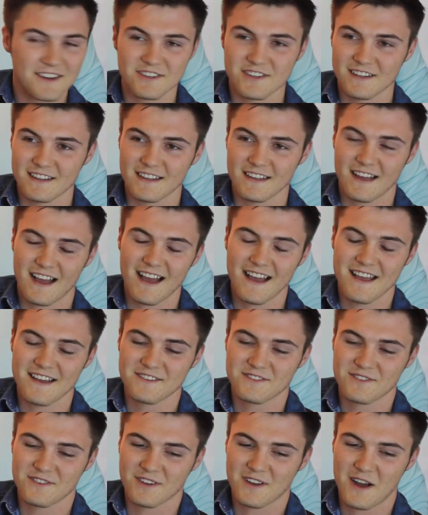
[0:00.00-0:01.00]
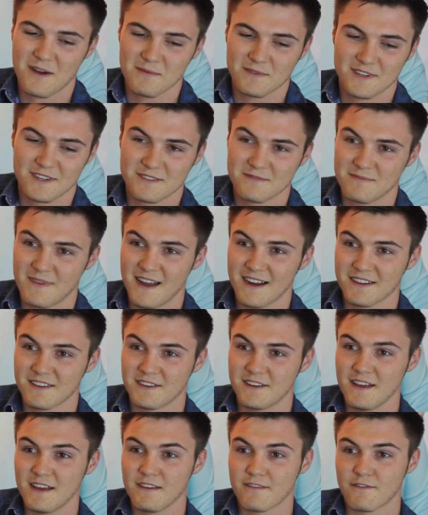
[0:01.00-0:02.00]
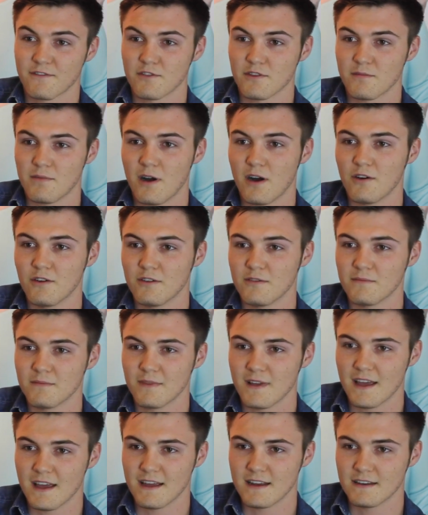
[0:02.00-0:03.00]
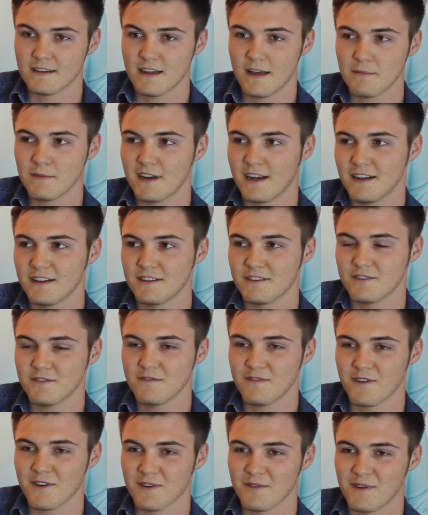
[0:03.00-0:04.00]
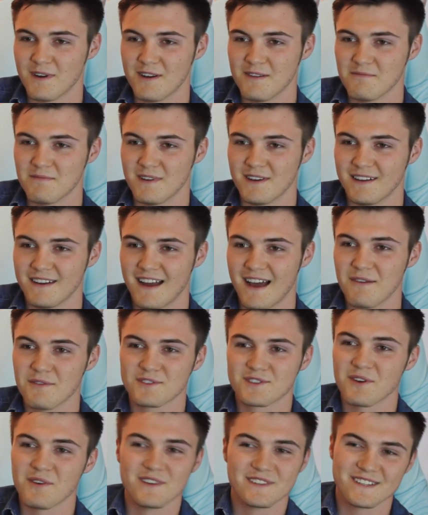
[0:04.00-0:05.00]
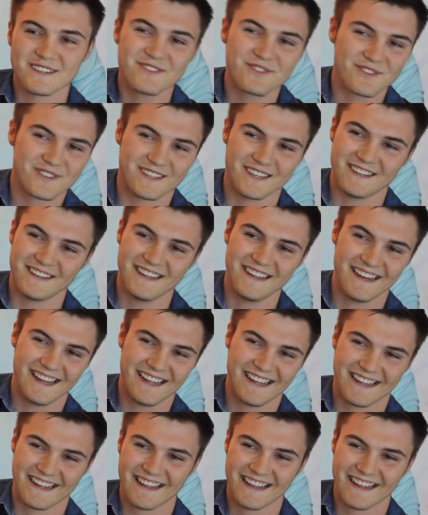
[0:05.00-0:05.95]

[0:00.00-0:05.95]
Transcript: actually I entered a competition back in the day for a poem, and I mean I didn't do very well, but I was always interested in it.